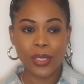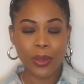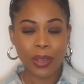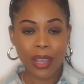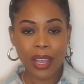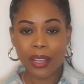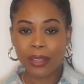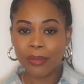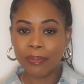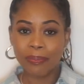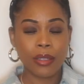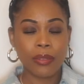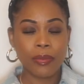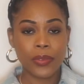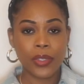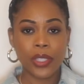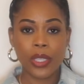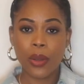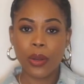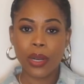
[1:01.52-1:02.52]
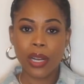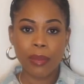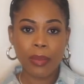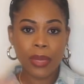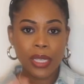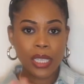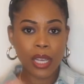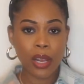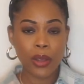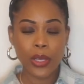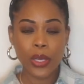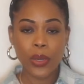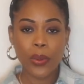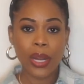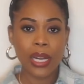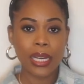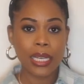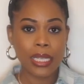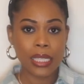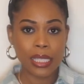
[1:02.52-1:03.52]
yeah, so let me tell you a
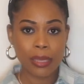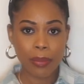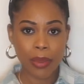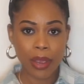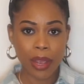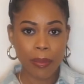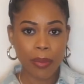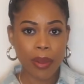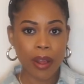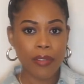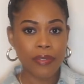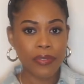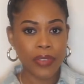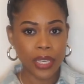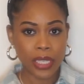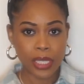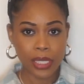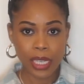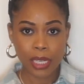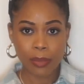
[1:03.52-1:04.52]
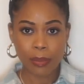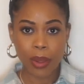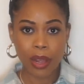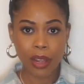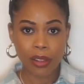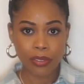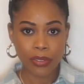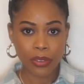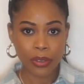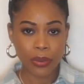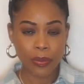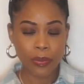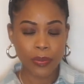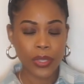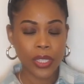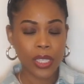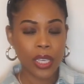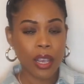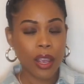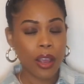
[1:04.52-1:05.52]
little bit about Verset Parfums.